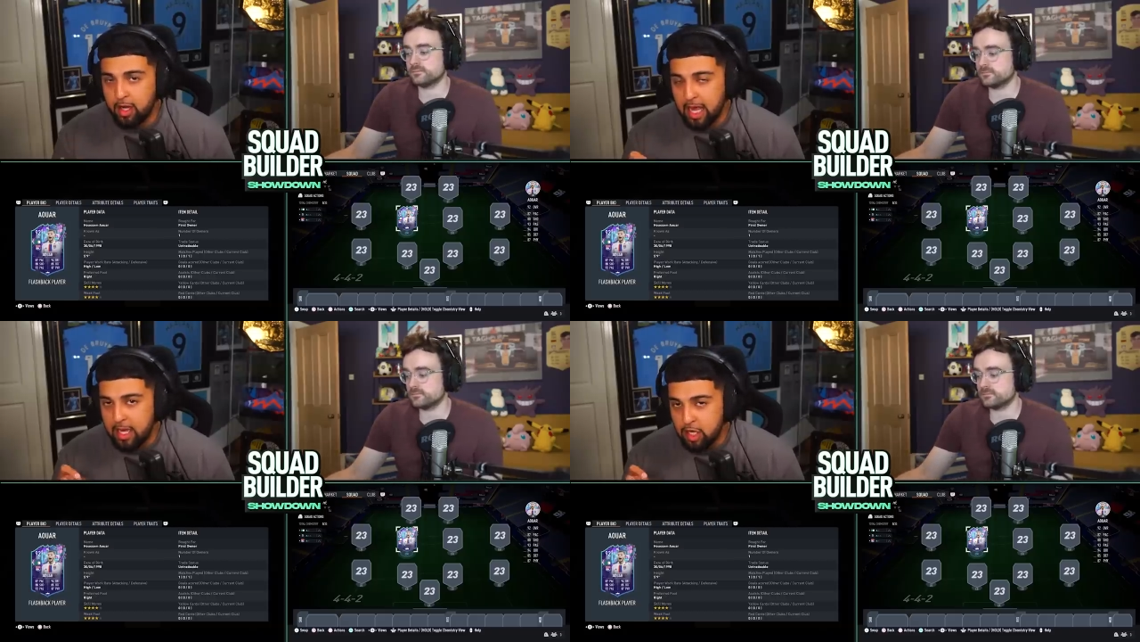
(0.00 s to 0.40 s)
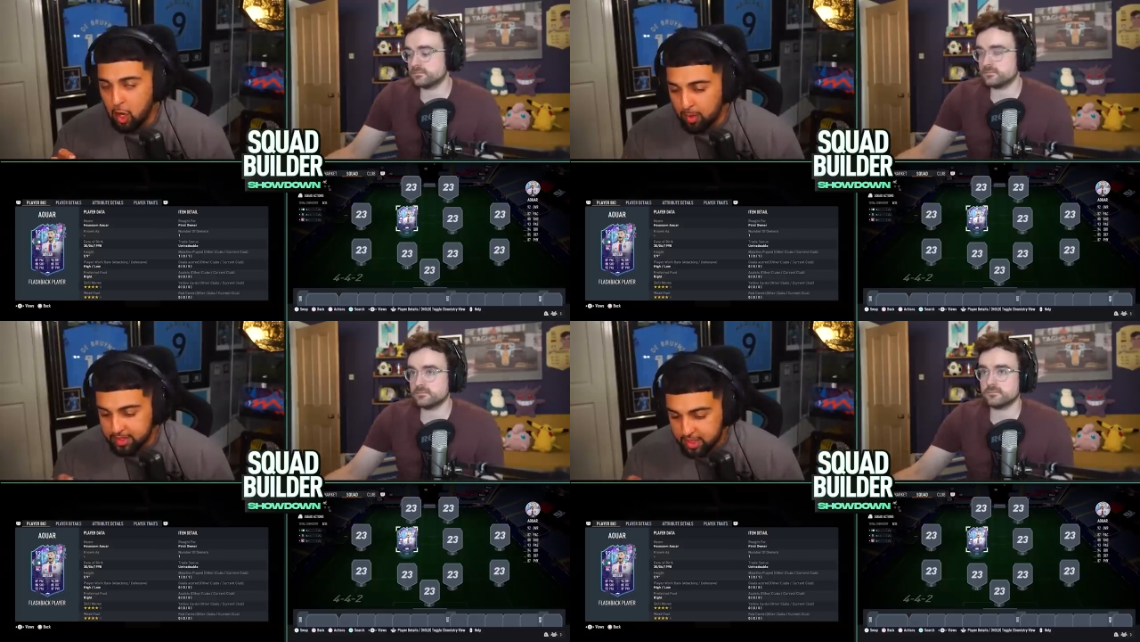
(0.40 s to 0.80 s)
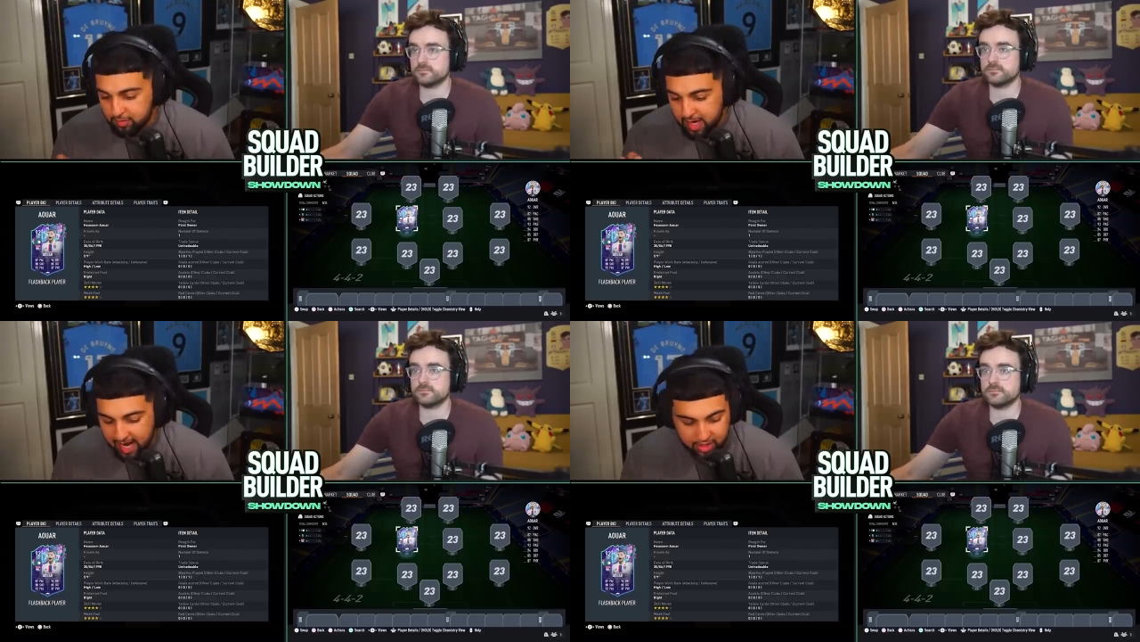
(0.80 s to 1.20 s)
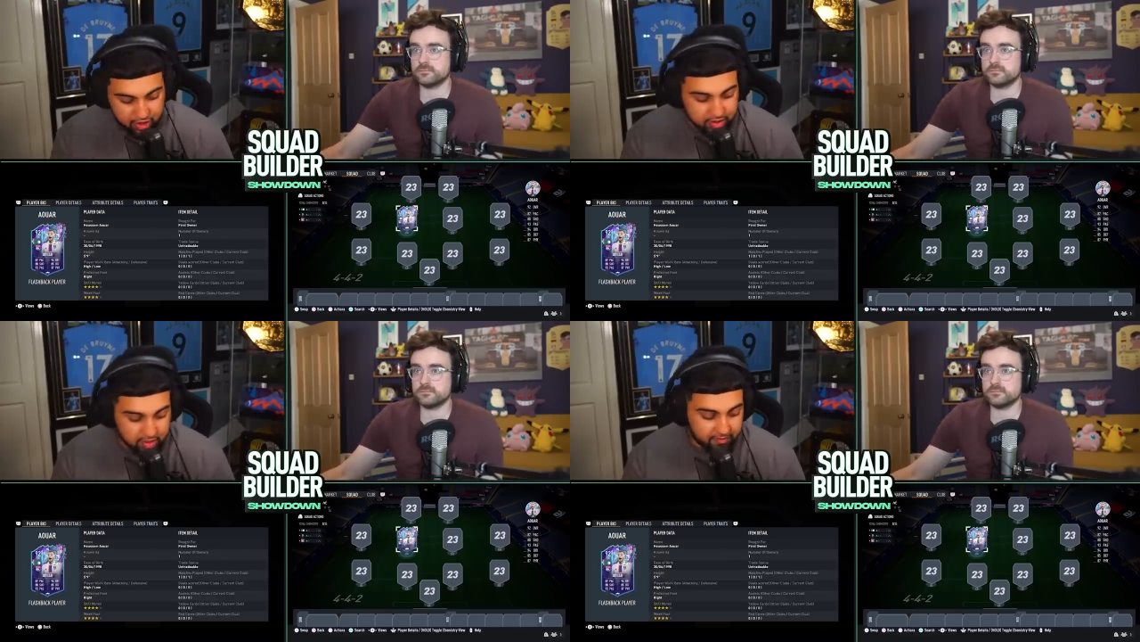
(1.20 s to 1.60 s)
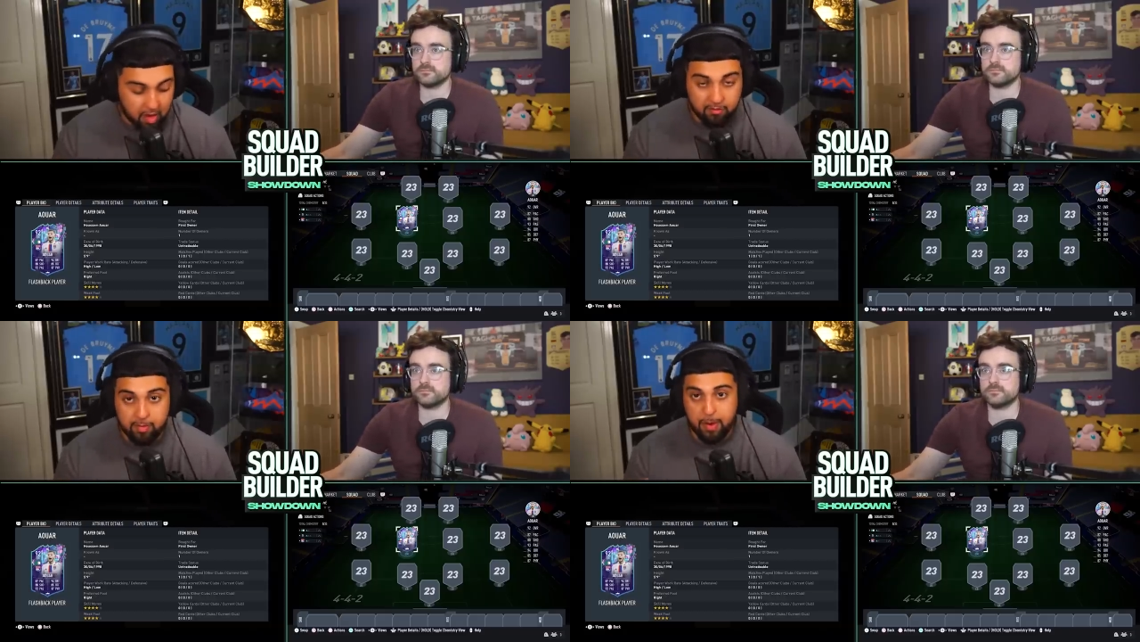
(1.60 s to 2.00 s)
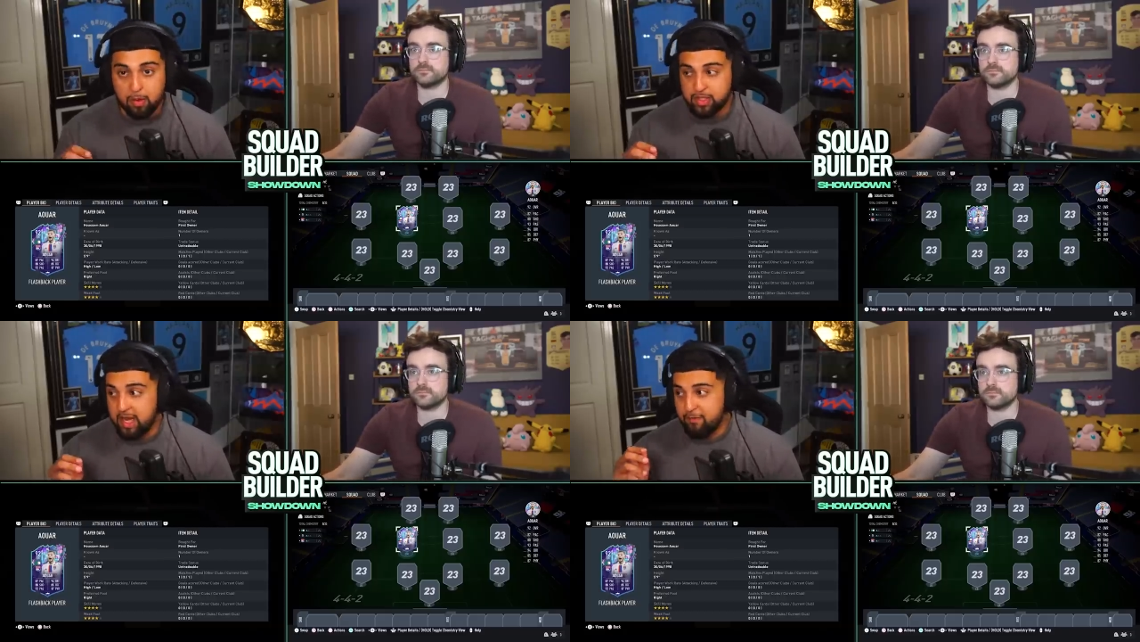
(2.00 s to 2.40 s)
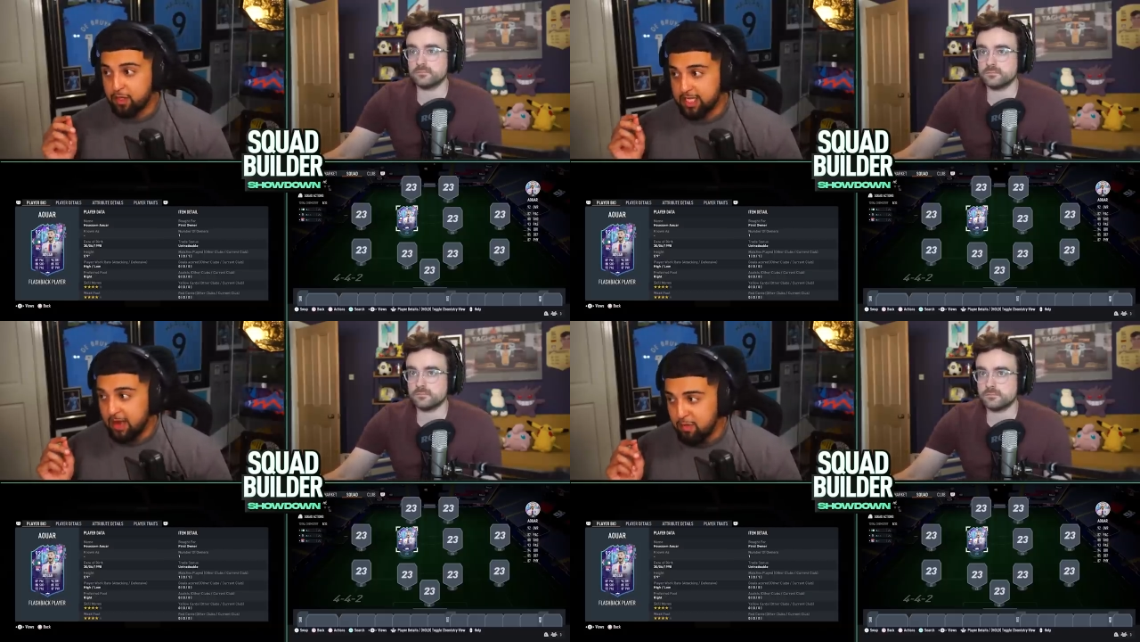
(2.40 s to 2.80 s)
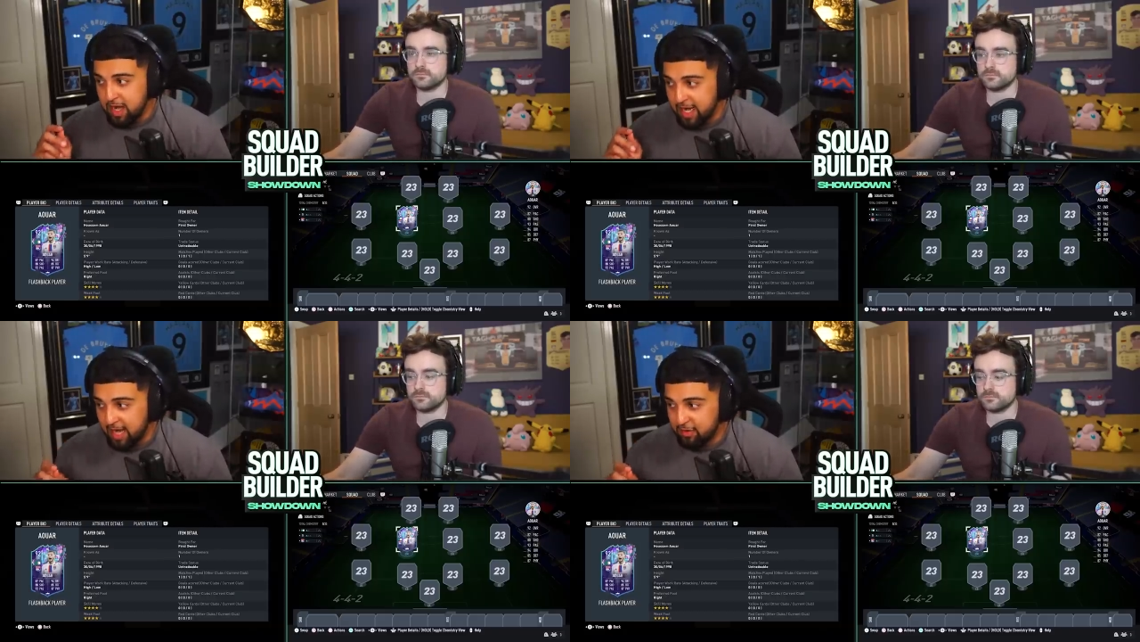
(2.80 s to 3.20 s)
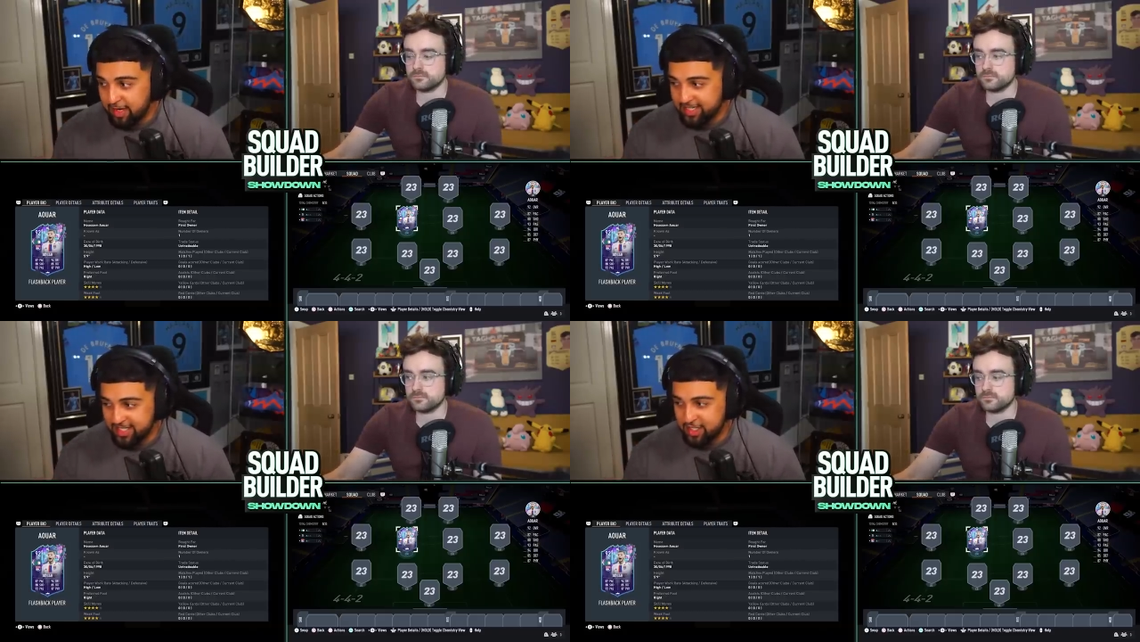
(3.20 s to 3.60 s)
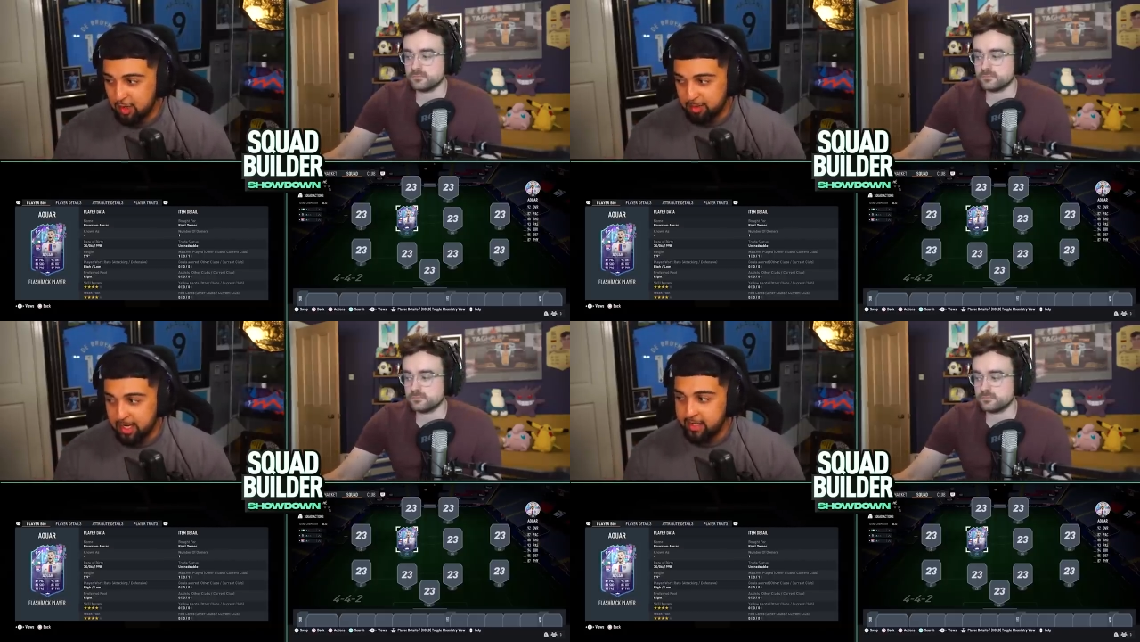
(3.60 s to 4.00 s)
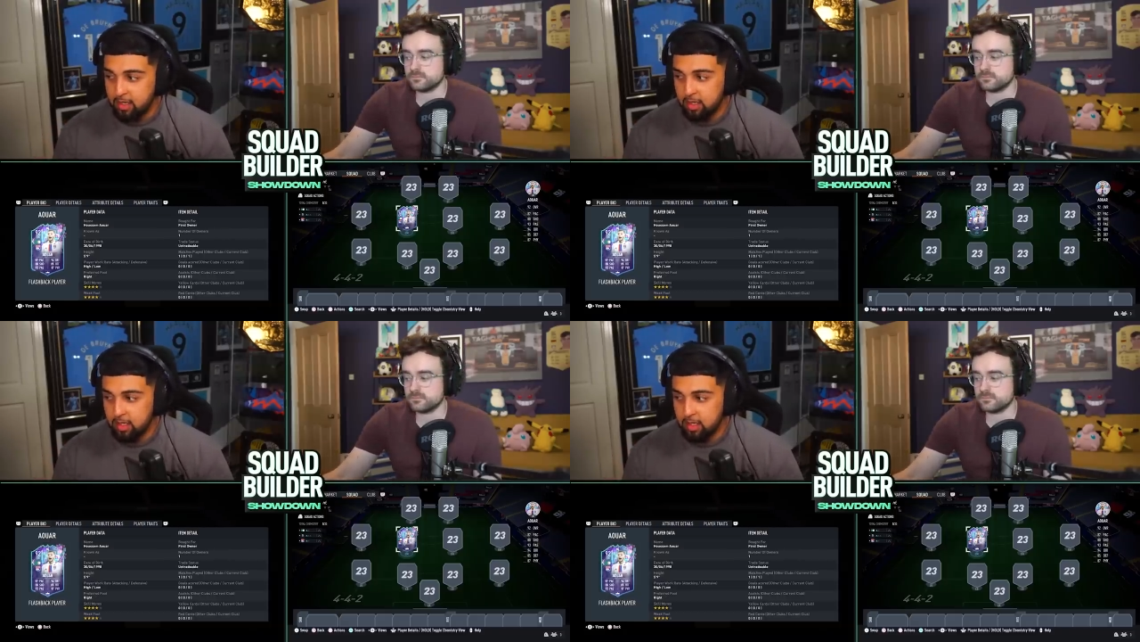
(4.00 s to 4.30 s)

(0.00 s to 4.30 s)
Speaker 1: Like, you go onto the reactions of the post and everyone's, like, really angry because he's not playing.